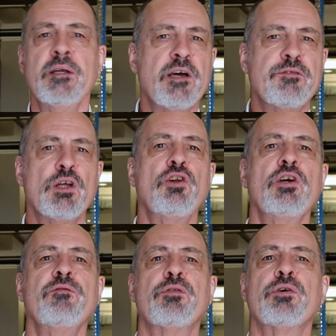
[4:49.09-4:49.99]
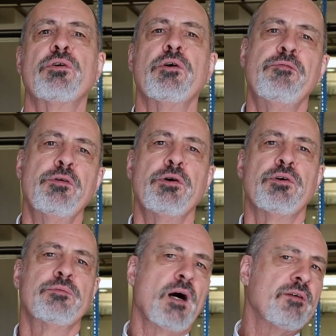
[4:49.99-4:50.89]
Now, if you're looking for a
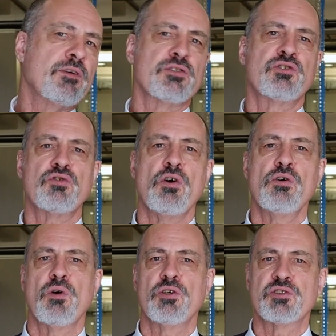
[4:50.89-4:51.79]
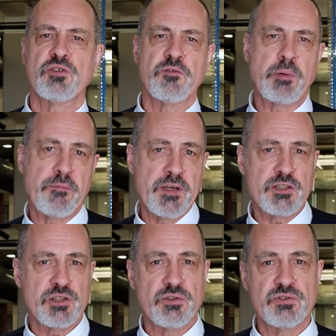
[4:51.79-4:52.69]
referral, I've got a strong roster of
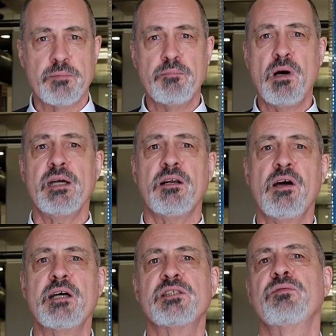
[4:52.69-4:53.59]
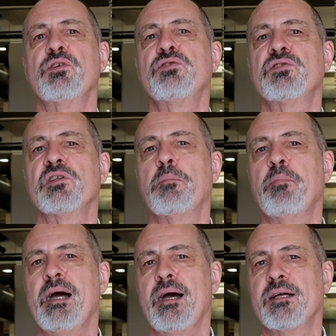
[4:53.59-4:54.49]
professionals that my clients have used in the
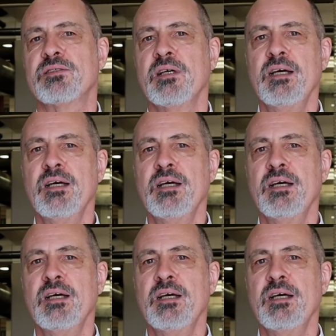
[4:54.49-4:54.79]
past